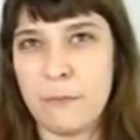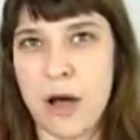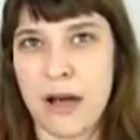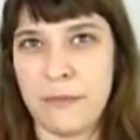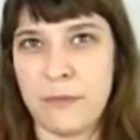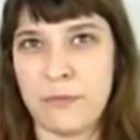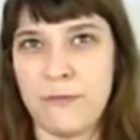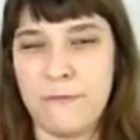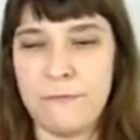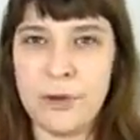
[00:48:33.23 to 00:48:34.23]
a
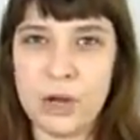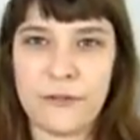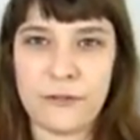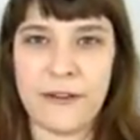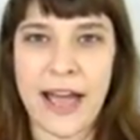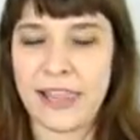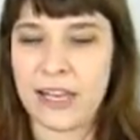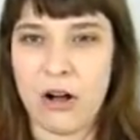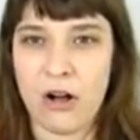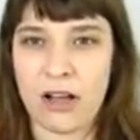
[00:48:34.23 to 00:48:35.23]
beautiful
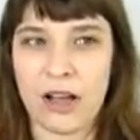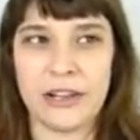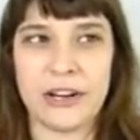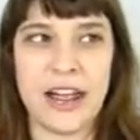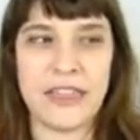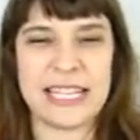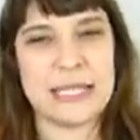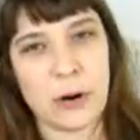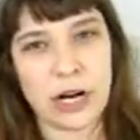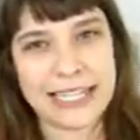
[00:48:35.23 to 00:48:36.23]
violet all color and then
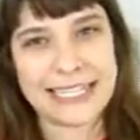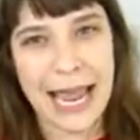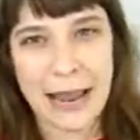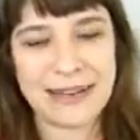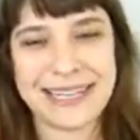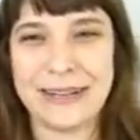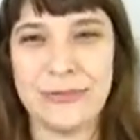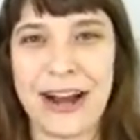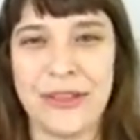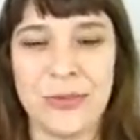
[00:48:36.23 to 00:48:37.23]
sparkly diamondy
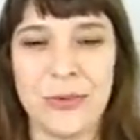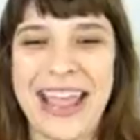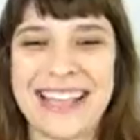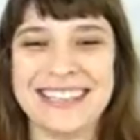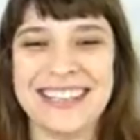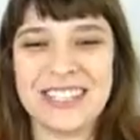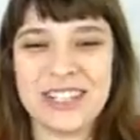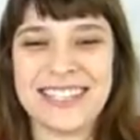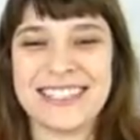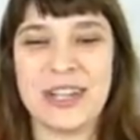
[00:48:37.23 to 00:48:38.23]
right on the waist.
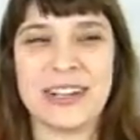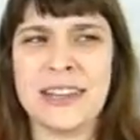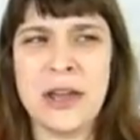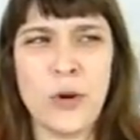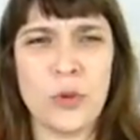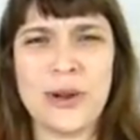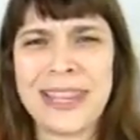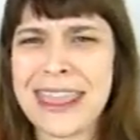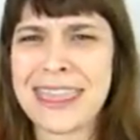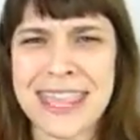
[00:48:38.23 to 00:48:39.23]
She just looked
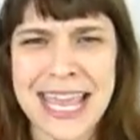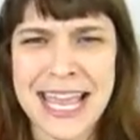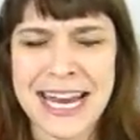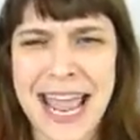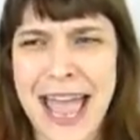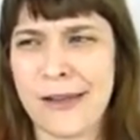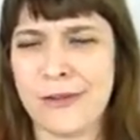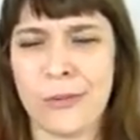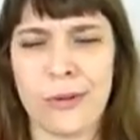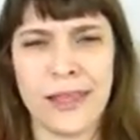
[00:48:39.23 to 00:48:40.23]
really thin and
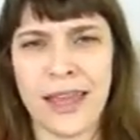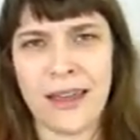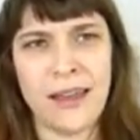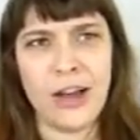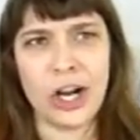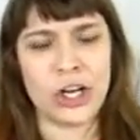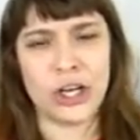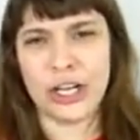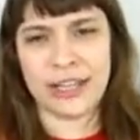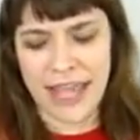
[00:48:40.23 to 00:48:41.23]
really
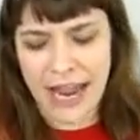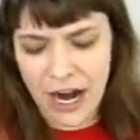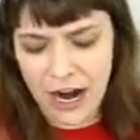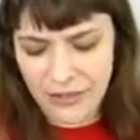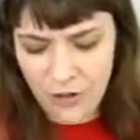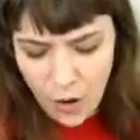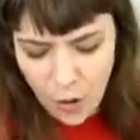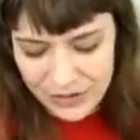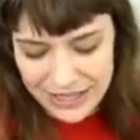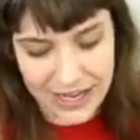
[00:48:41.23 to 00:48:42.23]
good there. The
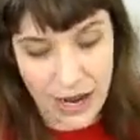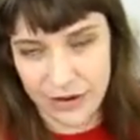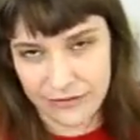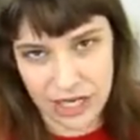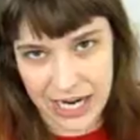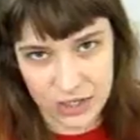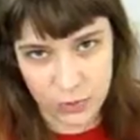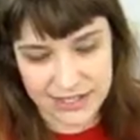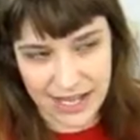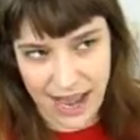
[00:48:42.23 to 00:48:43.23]
only thing I would have changed
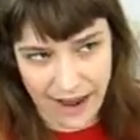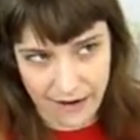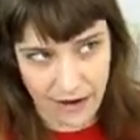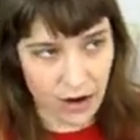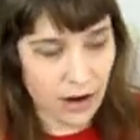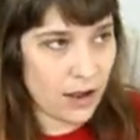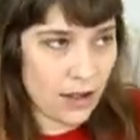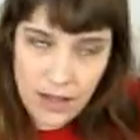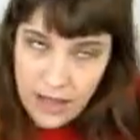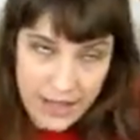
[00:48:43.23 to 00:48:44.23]
was that the hair.
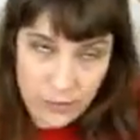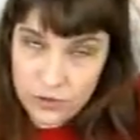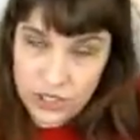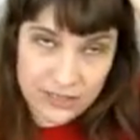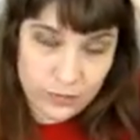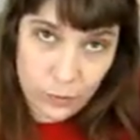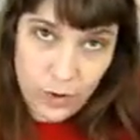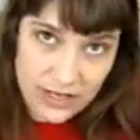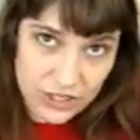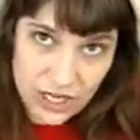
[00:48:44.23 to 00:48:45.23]
I just
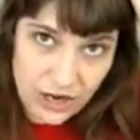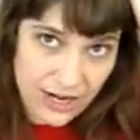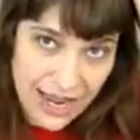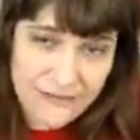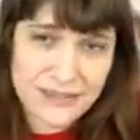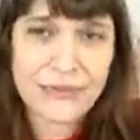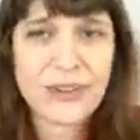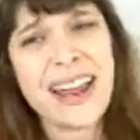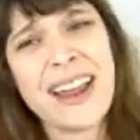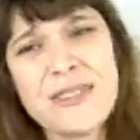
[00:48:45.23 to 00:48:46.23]
want Sharon to have
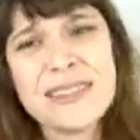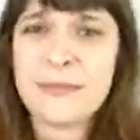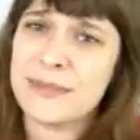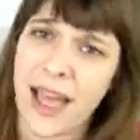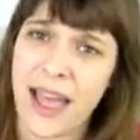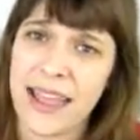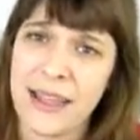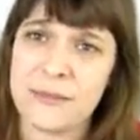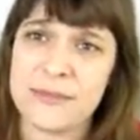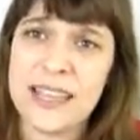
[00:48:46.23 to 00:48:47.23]
different hair
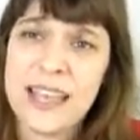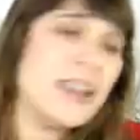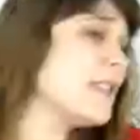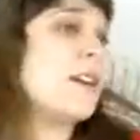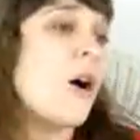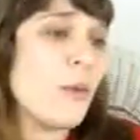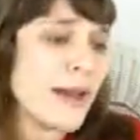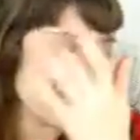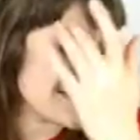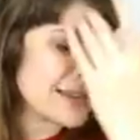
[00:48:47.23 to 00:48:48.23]
sometimes. It's
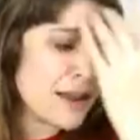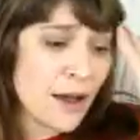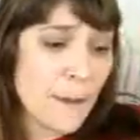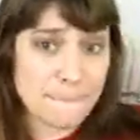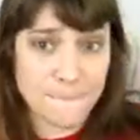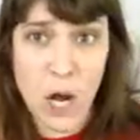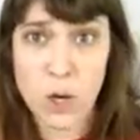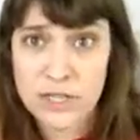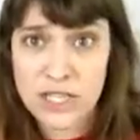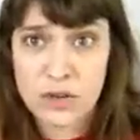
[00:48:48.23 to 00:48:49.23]
always
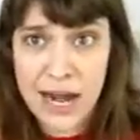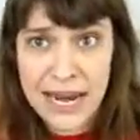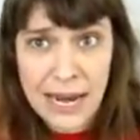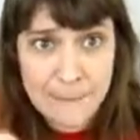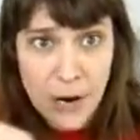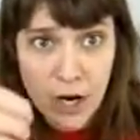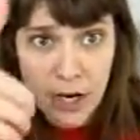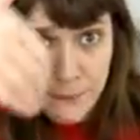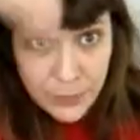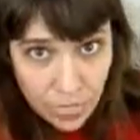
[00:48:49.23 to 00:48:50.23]
bone straight and
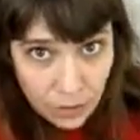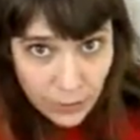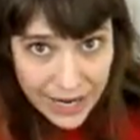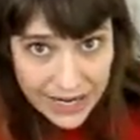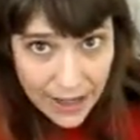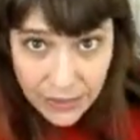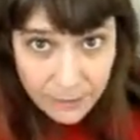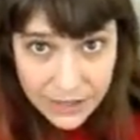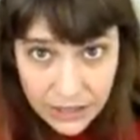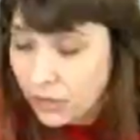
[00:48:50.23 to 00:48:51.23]
parted right down the
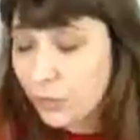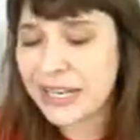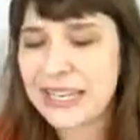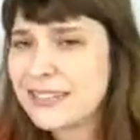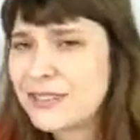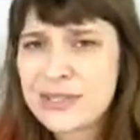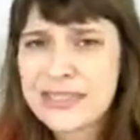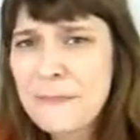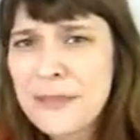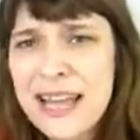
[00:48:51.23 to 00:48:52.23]
middle. We need to do
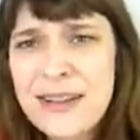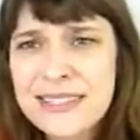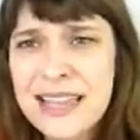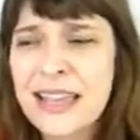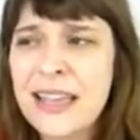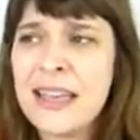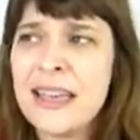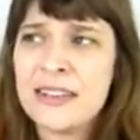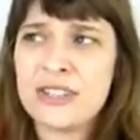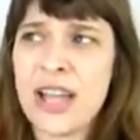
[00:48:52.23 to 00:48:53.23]
something else. Like,
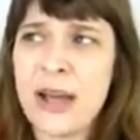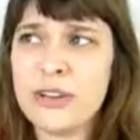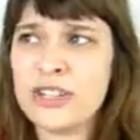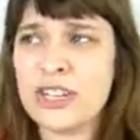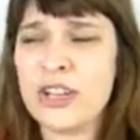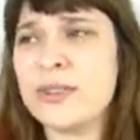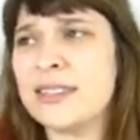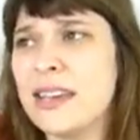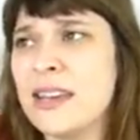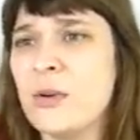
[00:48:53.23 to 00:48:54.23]
I wish you would go
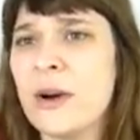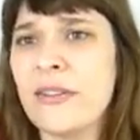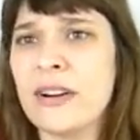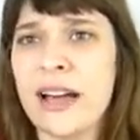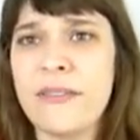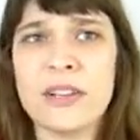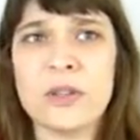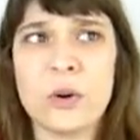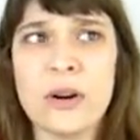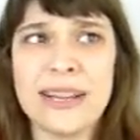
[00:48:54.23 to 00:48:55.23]
see whoever cut
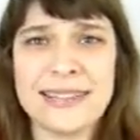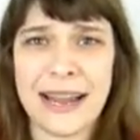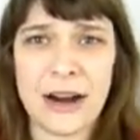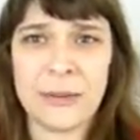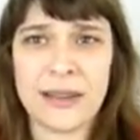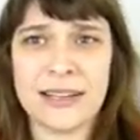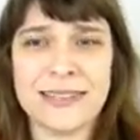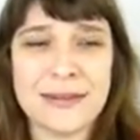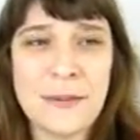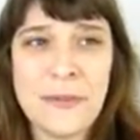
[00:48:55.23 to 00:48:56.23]
Victoria's hair
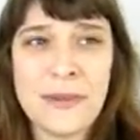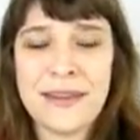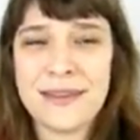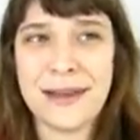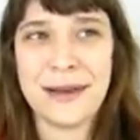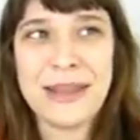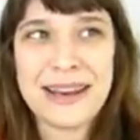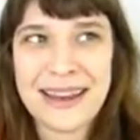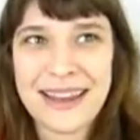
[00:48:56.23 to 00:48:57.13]
because, I mean,